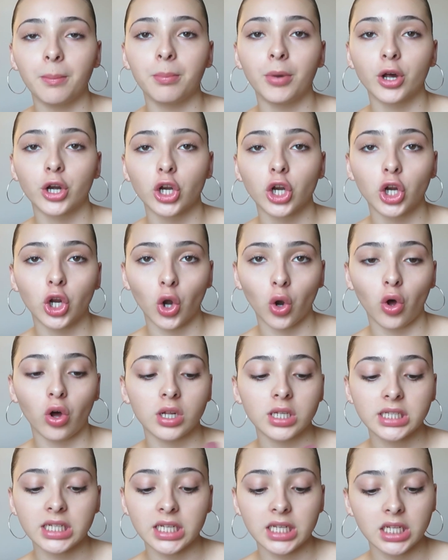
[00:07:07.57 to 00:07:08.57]
Butter
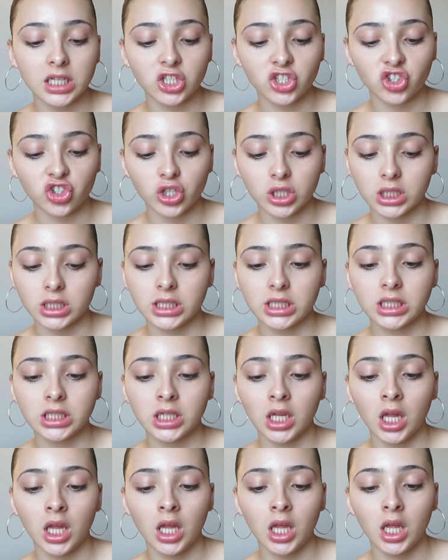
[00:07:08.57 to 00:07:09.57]
Gloss. It is
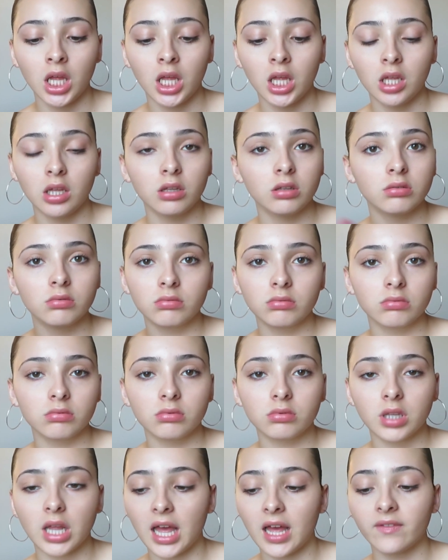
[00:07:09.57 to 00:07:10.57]
just
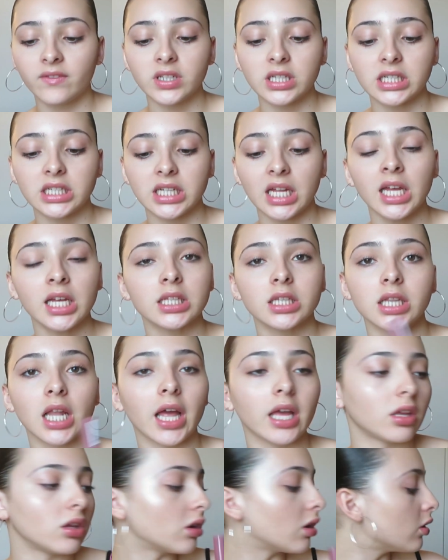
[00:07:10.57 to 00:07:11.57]
heaven sent.
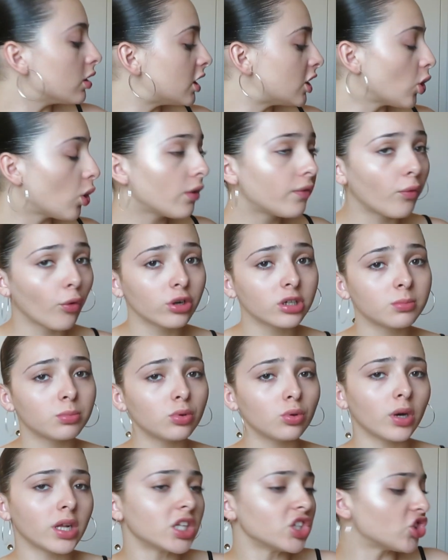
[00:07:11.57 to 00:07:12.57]
Like, you know, it's so
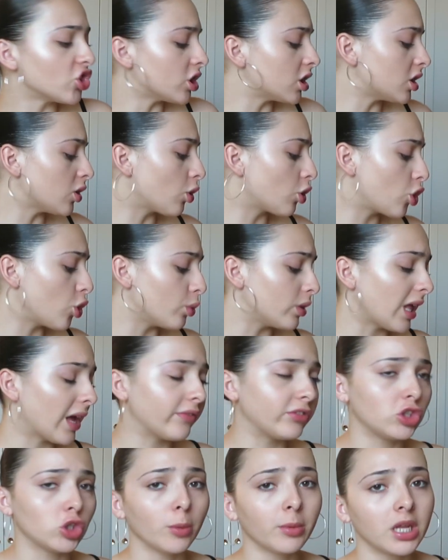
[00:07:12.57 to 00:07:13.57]
affordable and it's just so cute. And they
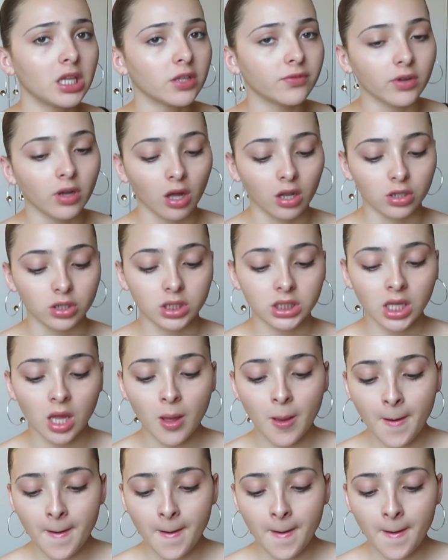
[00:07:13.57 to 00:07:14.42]
have so many different colors.